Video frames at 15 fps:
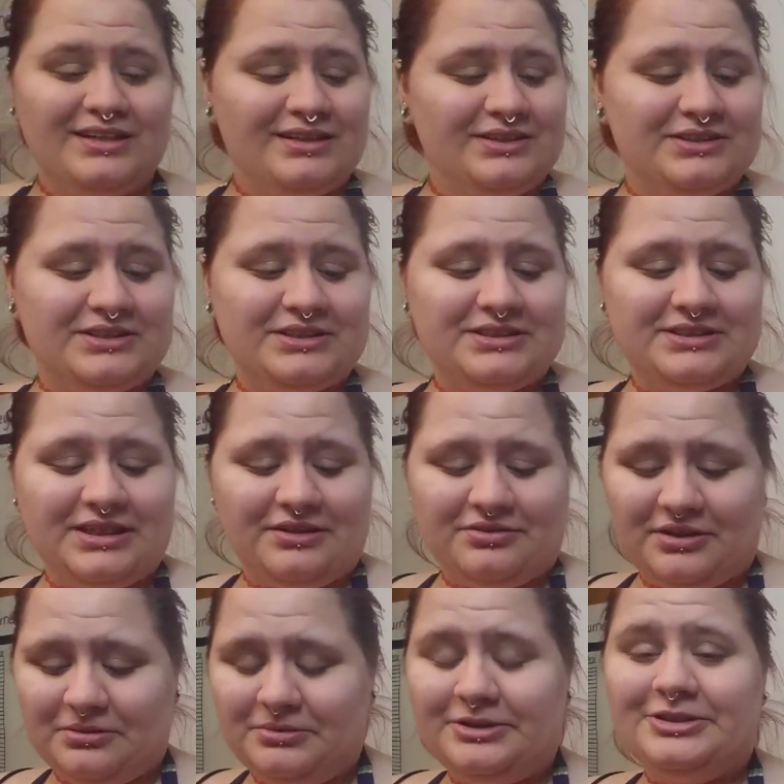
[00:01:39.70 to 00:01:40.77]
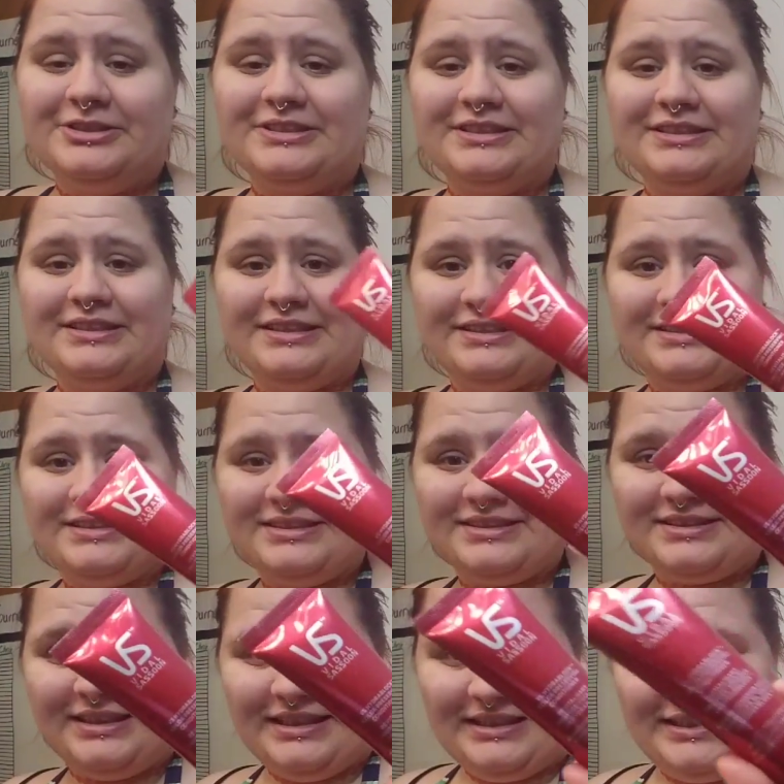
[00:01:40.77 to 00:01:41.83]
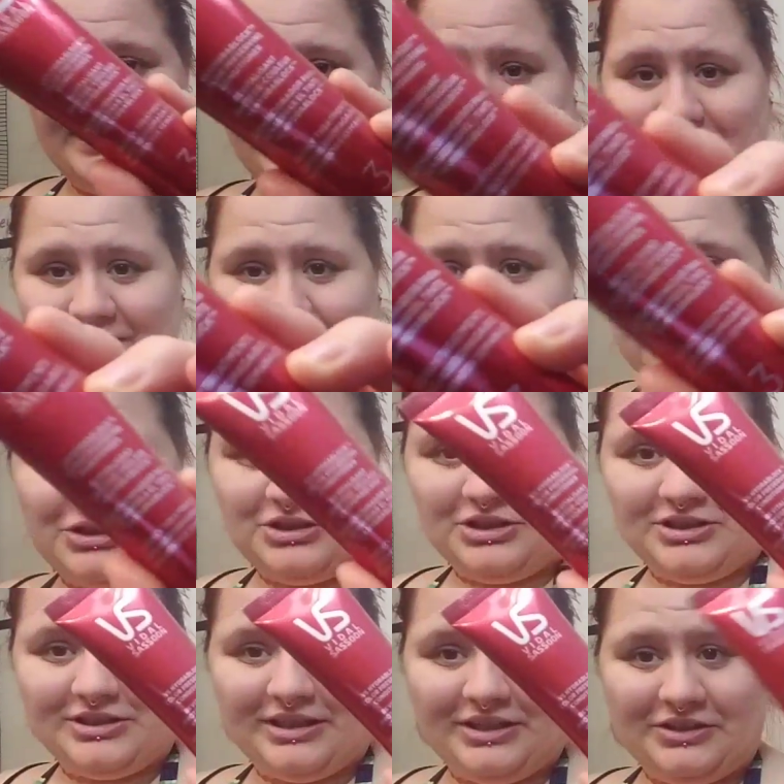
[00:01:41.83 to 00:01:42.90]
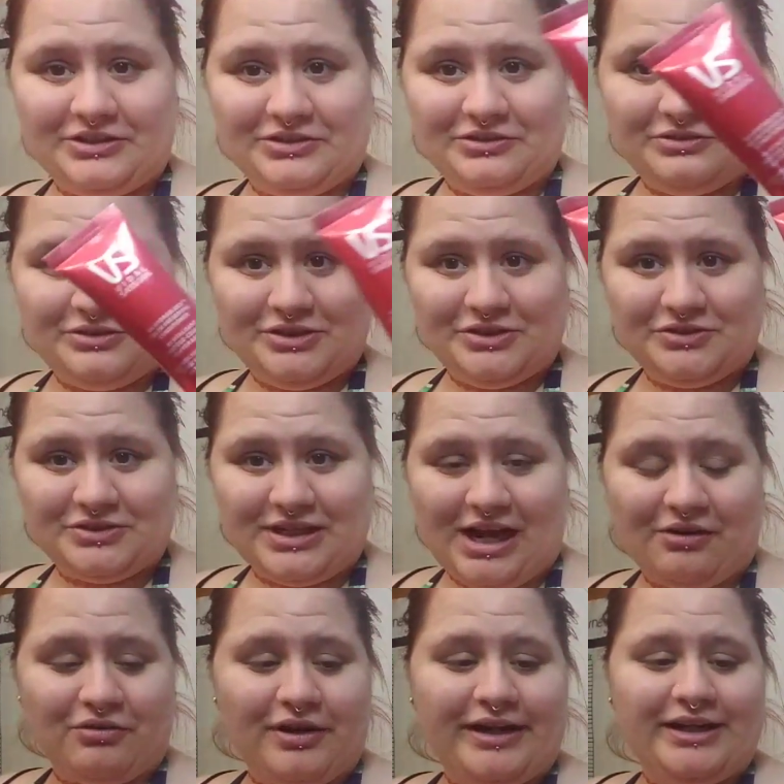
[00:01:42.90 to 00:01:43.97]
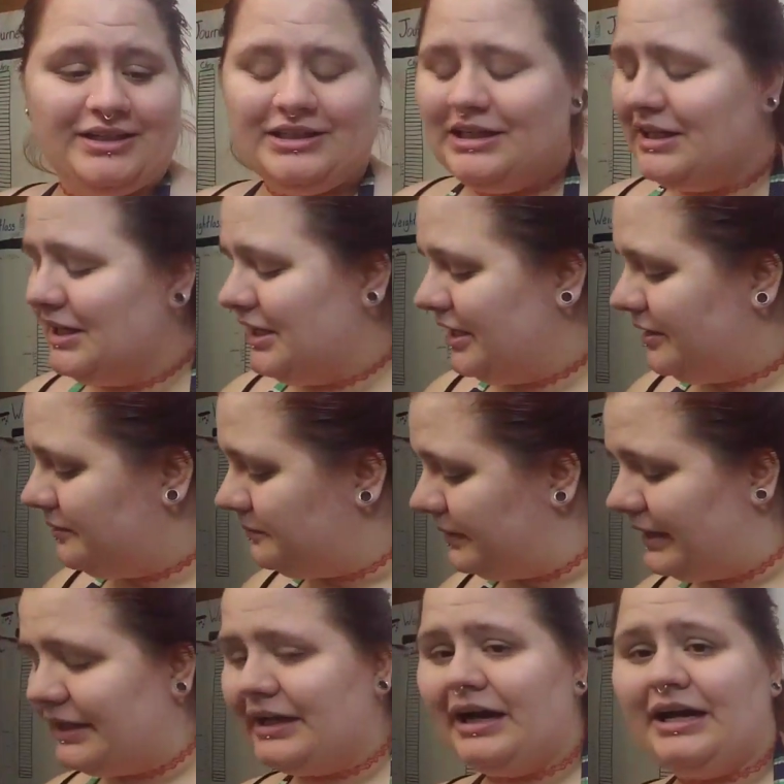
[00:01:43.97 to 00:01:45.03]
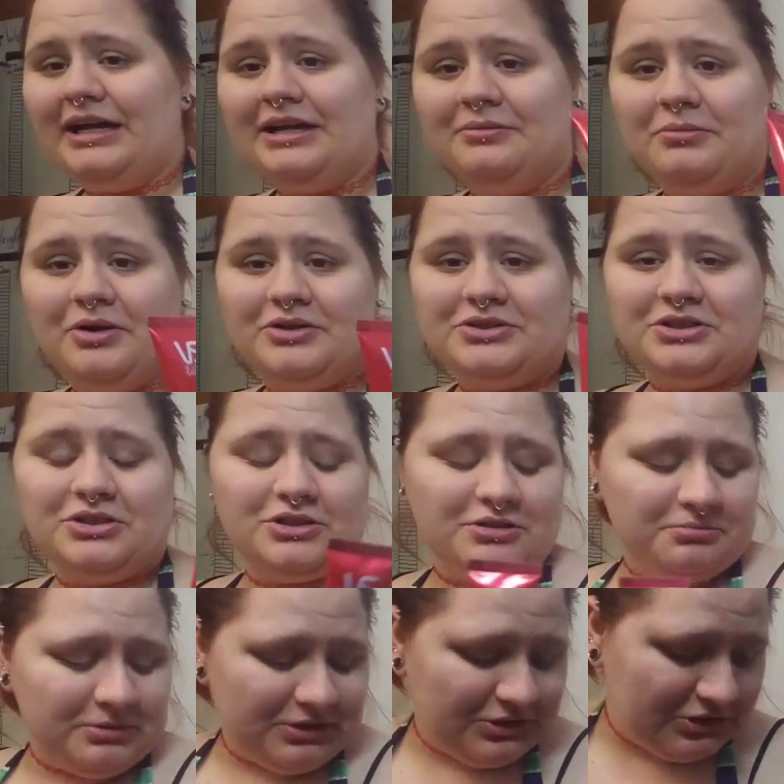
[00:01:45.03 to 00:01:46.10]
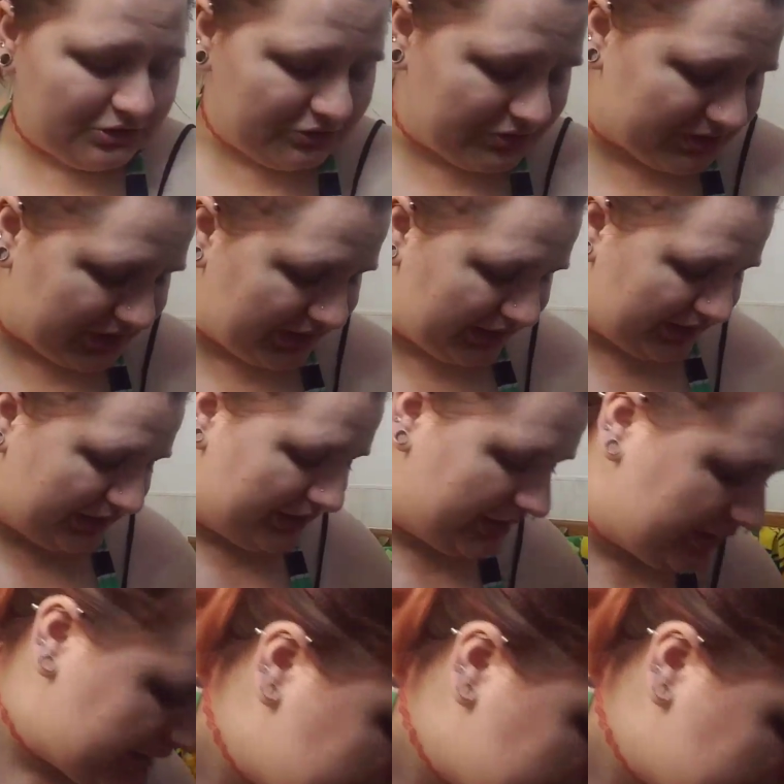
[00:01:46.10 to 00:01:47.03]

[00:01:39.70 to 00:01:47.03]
this is stuff that I'm using. This is the conditioner that you use afterhand, but I am also going to be using